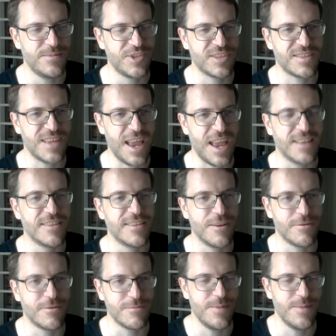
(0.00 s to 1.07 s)
just
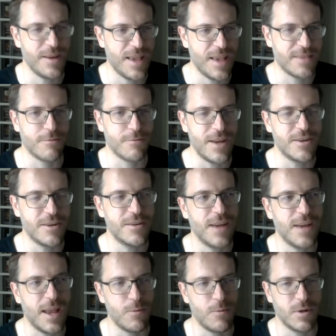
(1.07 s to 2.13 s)
hands-on as a
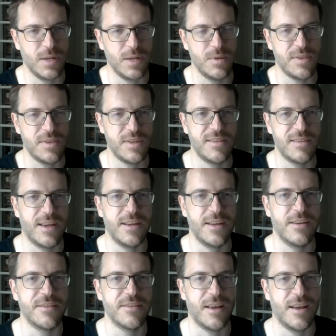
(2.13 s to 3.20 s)
writer and working with the
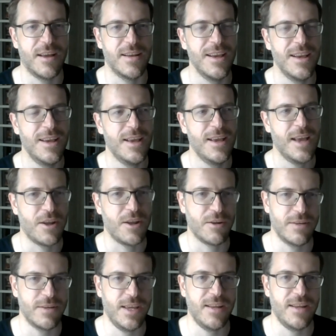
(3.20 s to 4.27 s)
designers on how
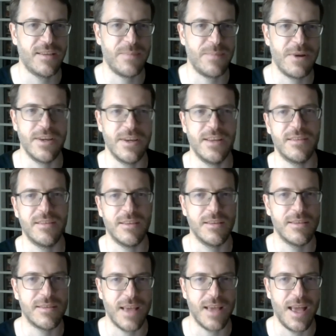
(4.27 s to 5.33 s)
to create
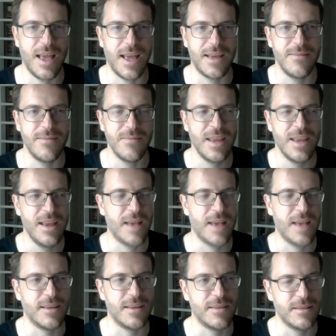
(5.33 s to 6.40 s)
experiences.
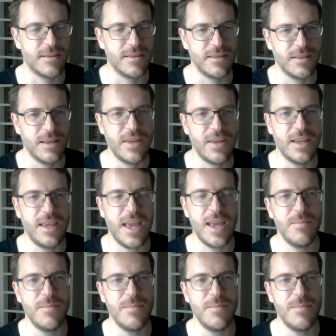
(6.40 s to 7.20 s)
As a living